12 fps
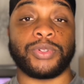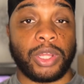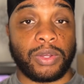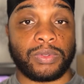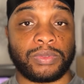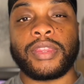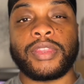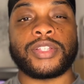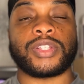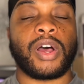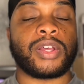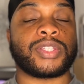note.
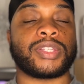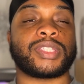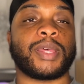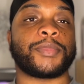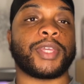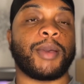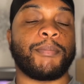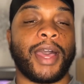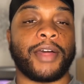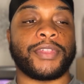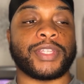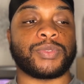There's also something
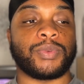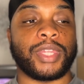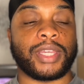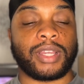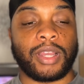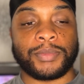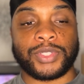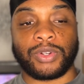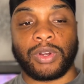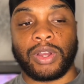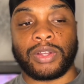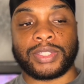about this one that comes
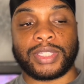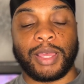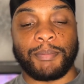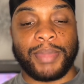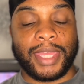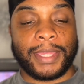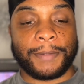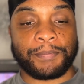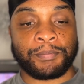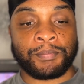across a bit,